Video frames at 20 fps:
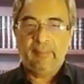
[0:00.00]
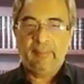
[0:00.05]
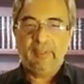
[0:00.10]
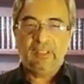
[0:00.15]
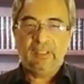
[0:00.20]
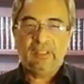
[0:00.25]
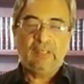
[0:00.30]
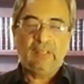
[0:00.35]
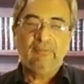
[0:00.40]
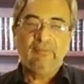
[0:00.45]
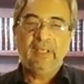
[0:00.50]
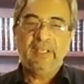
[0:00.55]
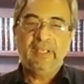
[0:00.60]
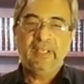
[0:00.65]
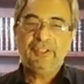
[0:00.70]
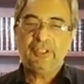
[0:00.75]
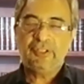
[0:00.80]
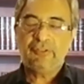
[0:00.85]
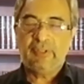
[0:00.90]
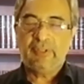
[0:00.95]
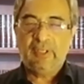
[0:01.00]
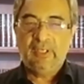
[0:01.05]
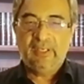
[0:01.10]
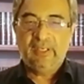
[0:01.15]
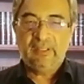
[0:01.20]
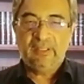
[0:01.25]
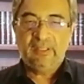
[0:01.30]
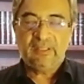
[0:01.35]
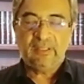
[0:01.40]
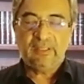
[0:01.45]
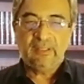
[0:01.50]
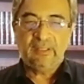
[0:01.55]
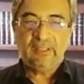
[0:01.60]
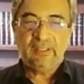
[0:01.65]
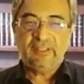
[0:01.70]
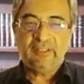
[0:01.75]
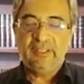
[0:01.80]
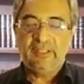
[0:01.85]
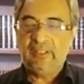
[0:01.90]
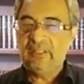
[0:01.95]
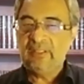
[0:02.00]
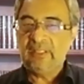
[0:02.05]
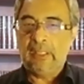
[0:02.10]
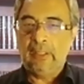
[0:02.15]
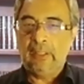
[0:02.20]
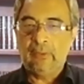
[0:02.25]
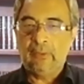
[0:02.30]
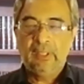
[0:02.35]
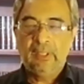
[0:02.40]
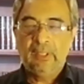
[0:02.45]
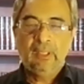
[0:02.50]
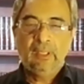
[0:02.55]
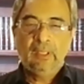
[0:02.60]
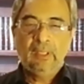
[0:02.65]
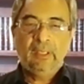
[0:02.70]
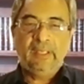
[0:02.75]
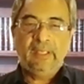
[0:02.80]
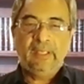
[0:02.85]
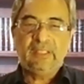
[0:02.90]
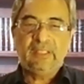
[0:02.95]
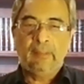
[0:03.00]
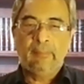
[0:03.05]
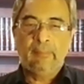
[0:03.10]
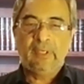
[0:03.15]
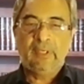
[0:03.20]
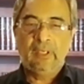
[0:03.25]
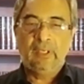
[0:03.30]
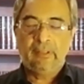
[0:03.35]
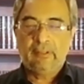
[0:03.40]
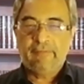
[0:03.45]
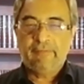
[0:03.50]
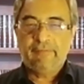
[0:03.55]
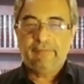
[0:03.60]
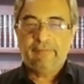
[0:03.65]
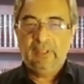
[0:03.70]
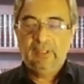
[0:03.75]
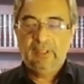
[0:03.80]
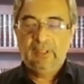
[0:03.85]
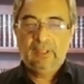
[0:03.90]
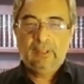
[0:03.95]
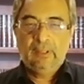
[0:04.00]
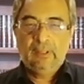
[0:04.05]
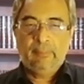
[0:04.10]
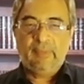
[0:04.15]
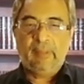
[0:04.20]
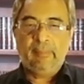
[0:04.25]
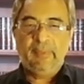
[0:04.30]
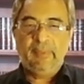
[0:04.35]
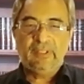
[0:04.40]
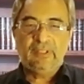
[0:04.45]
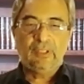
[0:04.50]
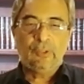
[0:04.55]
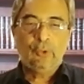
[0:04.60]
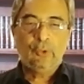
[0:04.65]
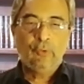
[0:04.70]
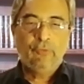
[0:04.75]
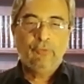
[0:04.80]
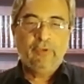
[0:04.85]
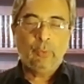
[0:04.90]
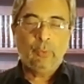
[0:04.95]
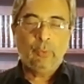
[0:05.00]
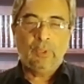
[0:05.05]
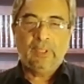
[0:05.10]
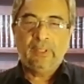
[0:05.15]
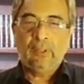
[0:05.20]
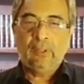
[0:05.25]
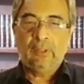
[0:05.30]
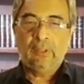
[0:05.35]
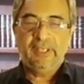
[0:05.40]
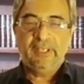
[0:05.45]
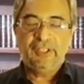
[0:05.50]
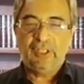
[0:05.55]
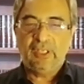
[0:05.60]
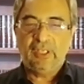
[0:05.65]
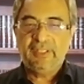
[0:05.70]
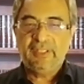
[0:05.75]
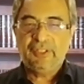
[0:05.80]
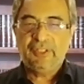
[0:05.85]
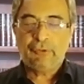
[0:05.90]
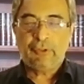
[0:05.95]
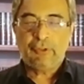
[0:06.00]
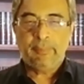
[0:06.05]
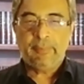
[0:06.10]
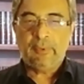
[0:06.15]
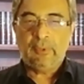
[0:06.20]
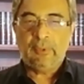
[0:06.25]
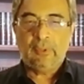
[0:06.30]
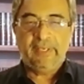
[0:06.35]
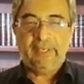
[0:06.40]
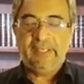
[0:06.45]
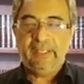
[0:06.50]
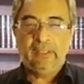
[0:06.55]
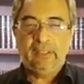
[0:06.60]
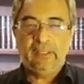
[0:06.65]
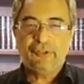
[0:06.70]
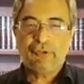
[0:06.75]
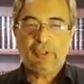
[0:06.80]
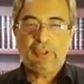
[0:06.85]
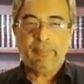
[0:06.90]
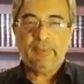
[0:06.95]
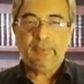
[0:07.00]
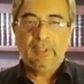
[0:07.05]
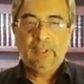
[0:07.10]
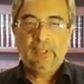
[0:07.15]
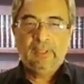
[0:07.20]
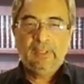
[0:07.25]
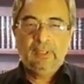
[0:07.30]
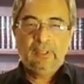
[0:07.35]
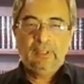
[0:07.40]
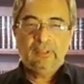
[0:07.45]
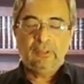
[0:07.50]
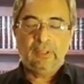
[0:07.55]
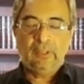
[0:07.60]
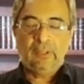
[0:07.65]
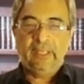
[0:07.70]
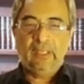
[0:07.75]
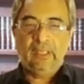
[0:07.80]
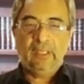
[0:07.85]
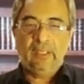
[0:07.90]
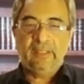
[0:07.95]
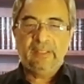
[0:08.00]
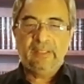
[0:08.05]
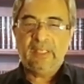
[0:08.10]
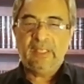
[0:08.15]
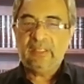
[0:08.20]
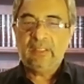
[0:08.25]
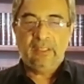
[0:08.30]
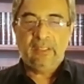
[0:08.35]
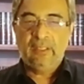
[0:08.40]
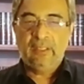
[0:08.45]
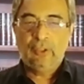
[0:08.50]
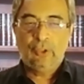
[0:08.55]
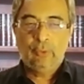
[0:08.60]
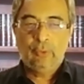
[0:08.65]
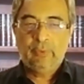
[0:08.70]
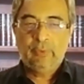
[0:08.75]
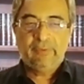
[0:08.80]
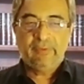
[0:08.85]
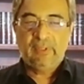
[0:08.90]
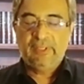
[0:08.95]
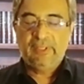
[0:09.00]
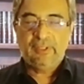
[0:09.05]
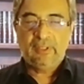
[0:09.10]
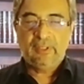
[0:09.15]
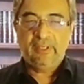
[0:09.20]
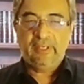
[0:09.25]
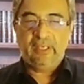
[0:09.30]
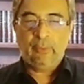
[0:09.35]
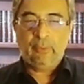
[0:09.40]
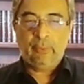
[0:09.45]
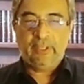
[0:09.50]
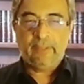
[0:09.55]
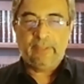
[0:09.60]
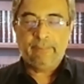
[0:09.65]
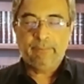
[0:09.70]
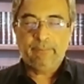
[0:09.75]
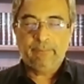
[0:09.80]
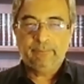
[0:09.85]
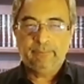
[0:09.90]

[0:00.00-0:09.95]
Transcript: I mean, someone has just written this sentence out in some calligraphy. Maybe it's the Kufic one or the Hijazi script or any other script. So it has nothing to do with religion in any way.